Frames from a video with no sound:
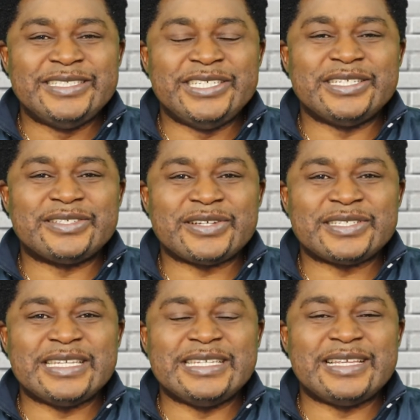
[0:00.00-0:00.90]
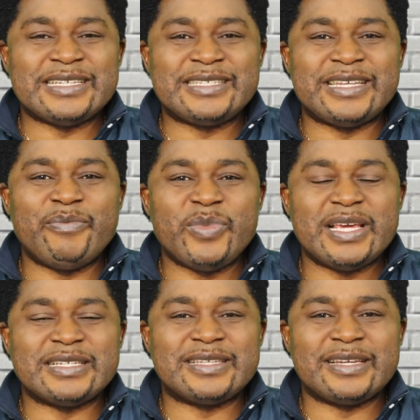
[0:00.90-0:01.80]
Jesus is the same
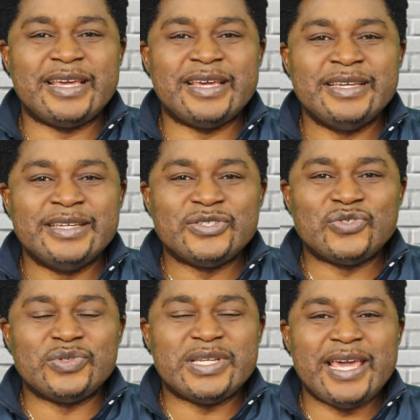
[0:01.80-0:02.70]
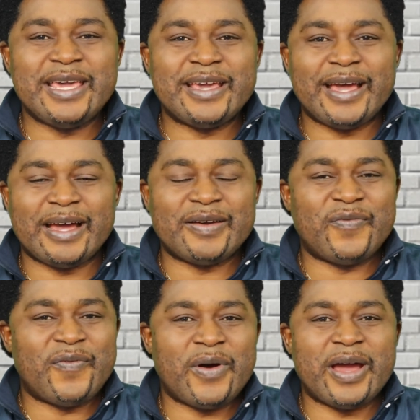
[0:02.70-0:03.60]
yesterday, today,
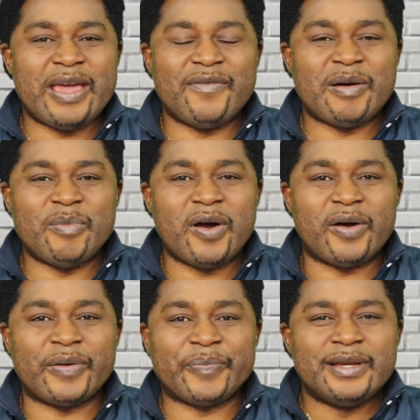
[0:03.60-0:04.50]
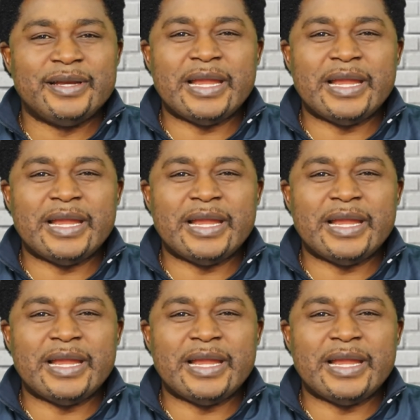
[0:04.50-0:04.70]
and forevermore.